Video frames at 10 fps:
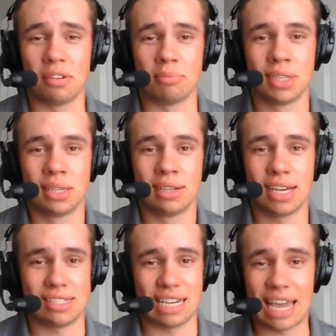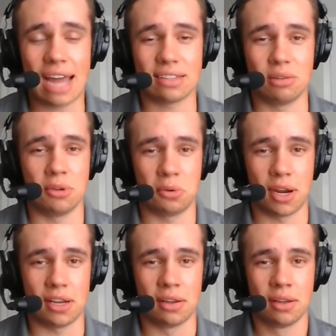one of them has got to be
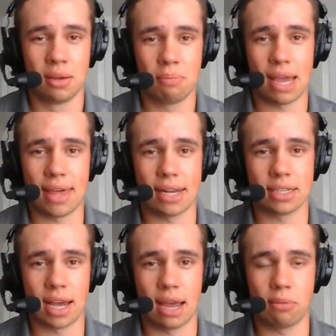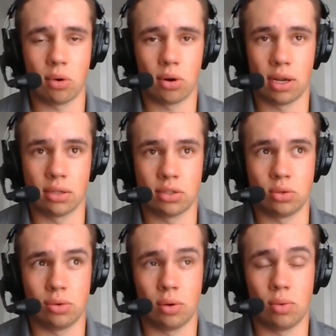ready by that time, or
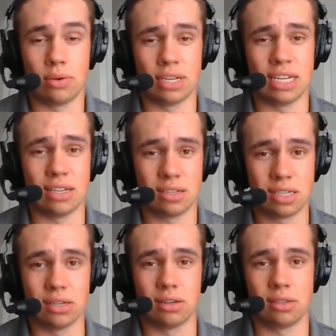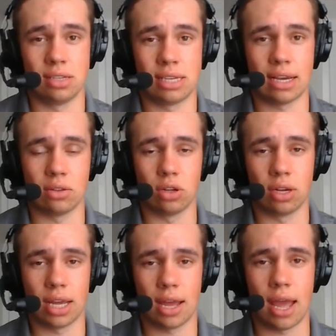else we would need to seriously take a
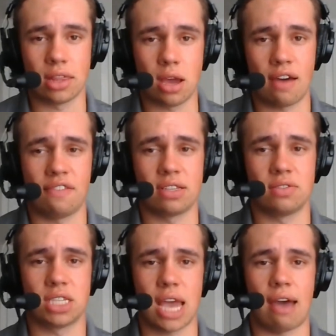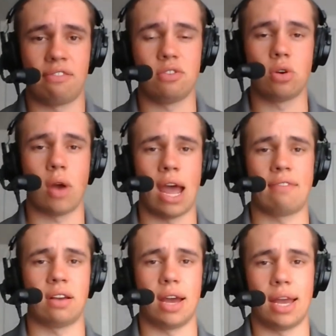look at the offensive staff. You don't
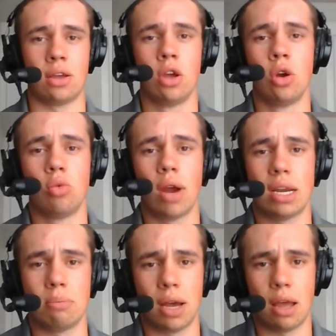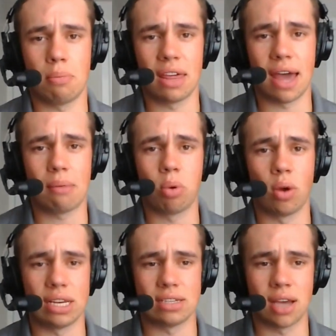have a guy ready by that
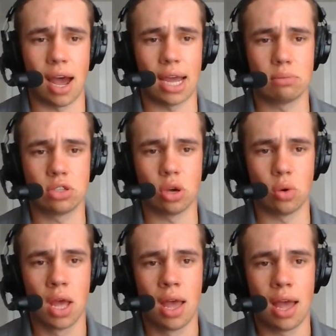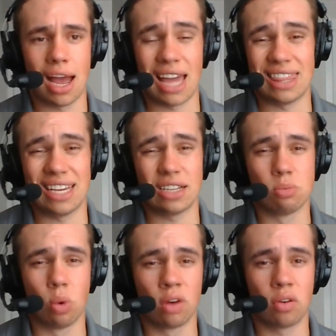point in time. So I think
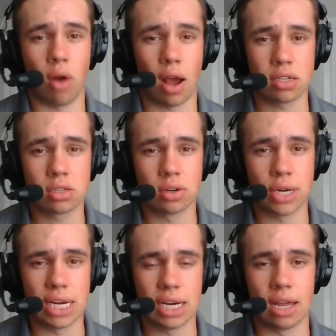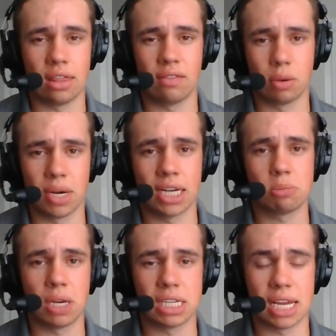it's more of a roster need. I think from an
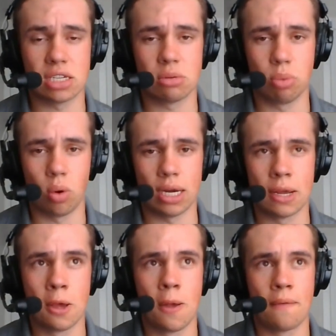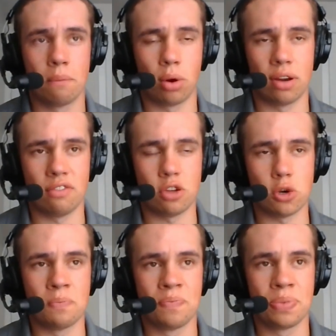expectation point of
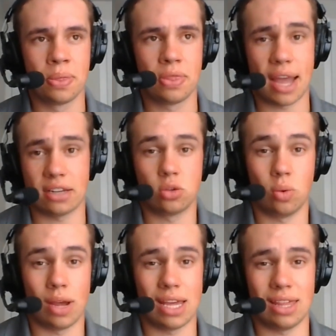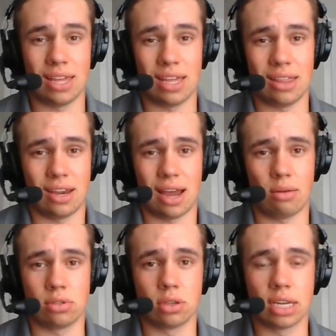view, that's the way that I
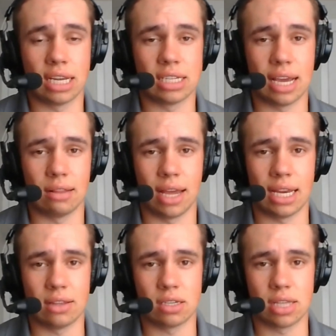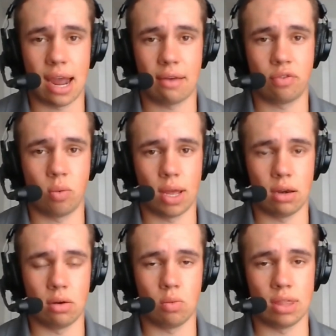was looking at Dan Lanning, the staff,
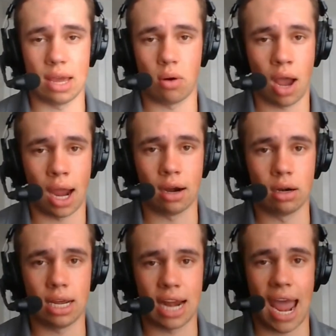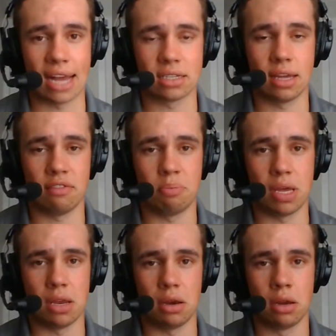when they were hired, and as they've
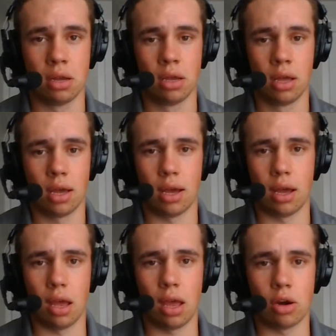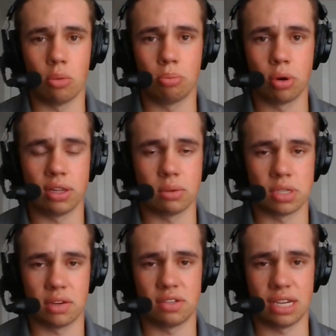been, putting
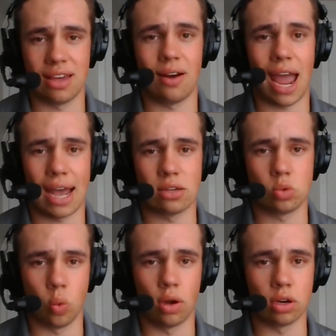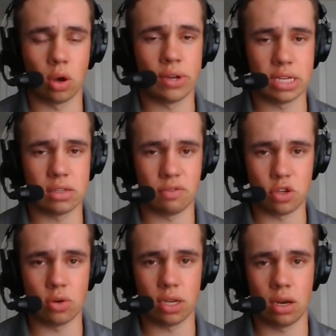themselves together as one cohesive
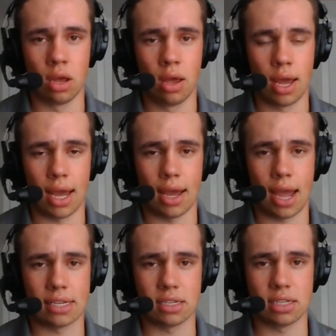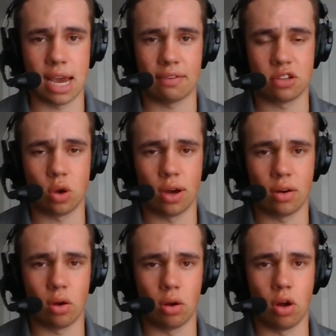unit, as a staff to go
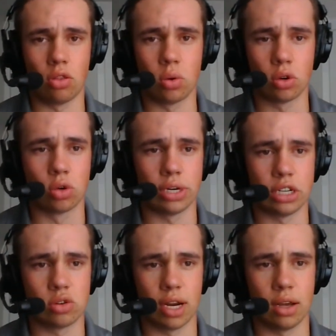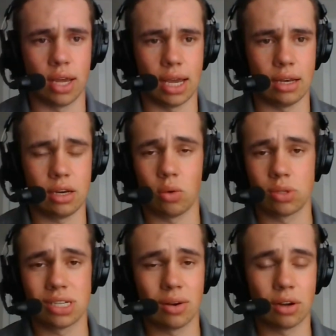out on the recruiting trail. And, you know,
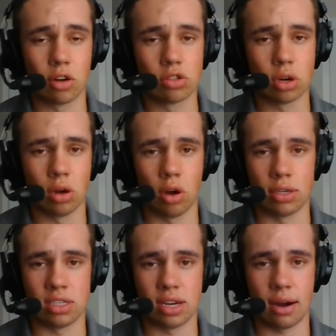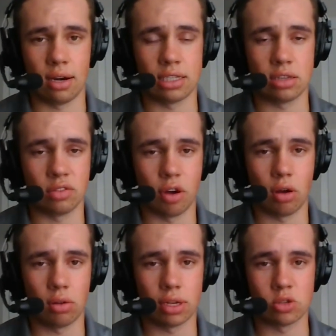we'll see how it goes on Saturdays in the
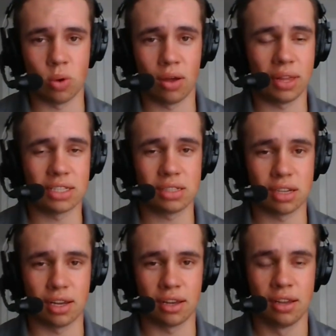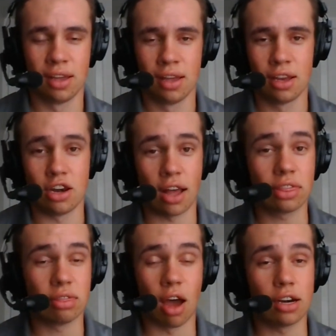fall as well. That's,
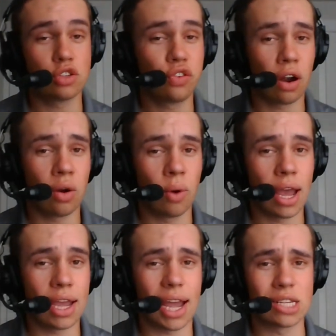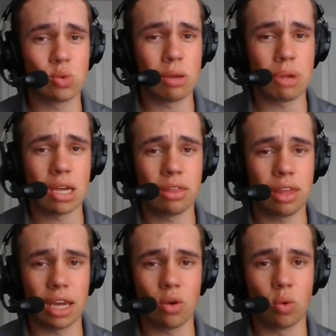Not as far away as we may
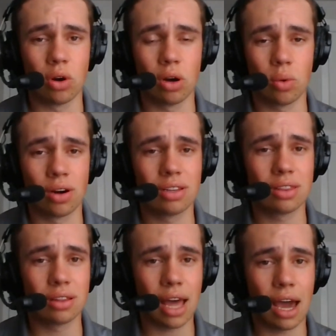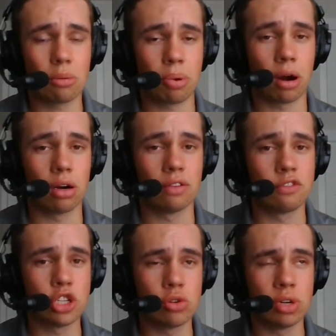think. We're at the latter part
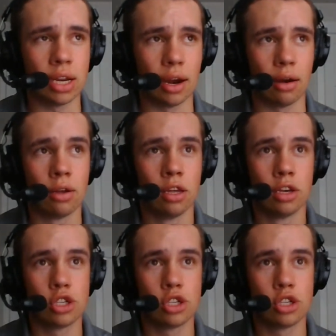of June here.